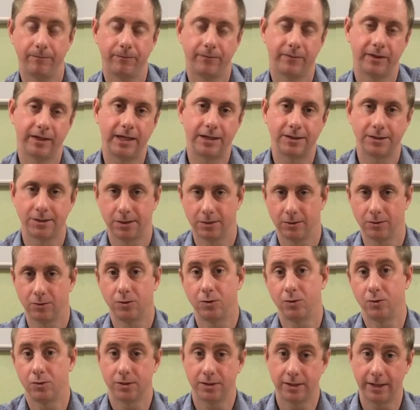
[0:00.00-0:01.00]
That's still
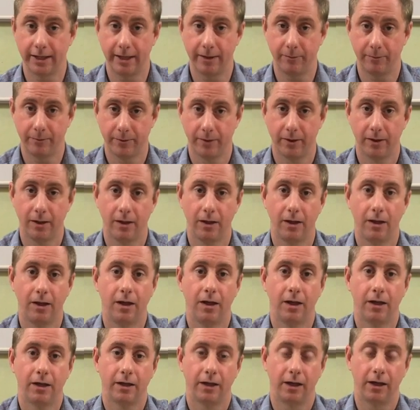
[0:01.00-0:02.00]
2-step
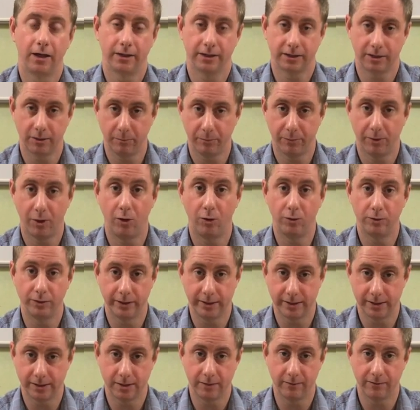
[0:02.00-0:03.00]

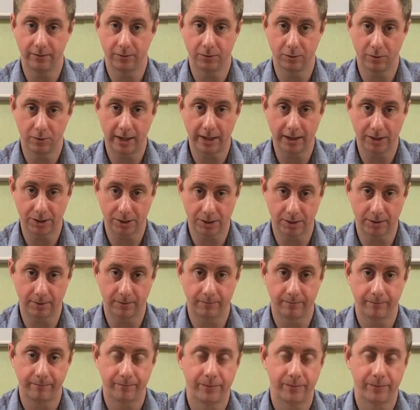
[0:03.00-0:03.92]
components of a direction.